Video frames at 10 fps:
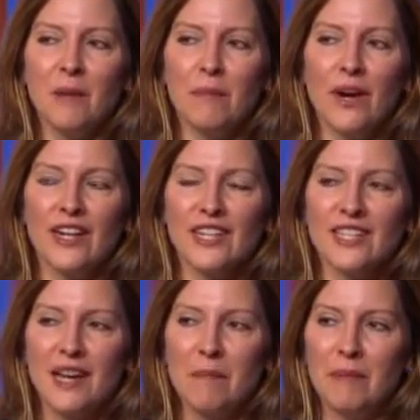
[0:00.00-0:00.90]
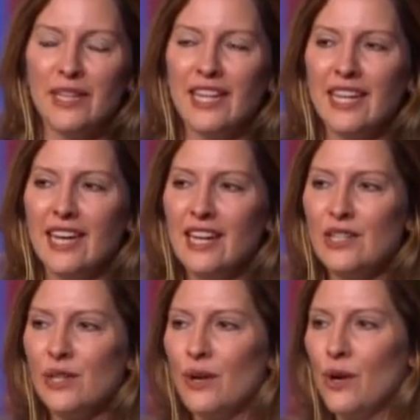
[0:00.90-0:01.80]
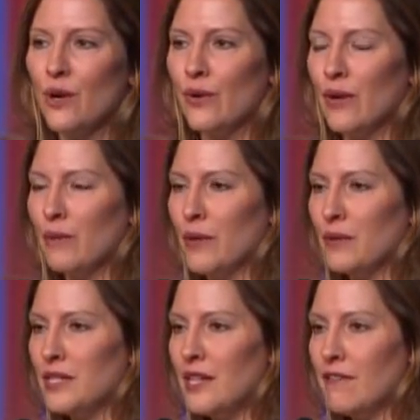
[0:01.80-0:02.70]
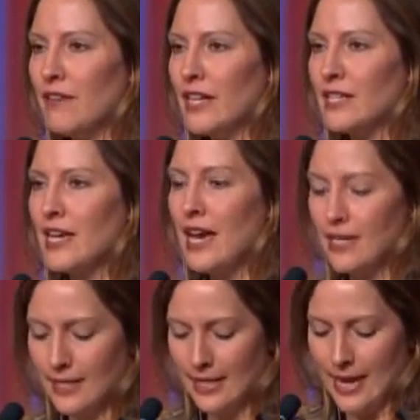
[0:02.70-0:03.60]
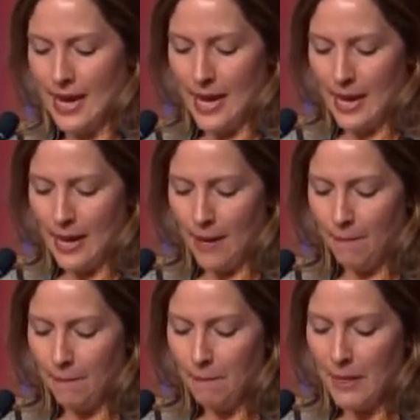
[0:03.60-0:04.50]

products liability case or a road defect case. And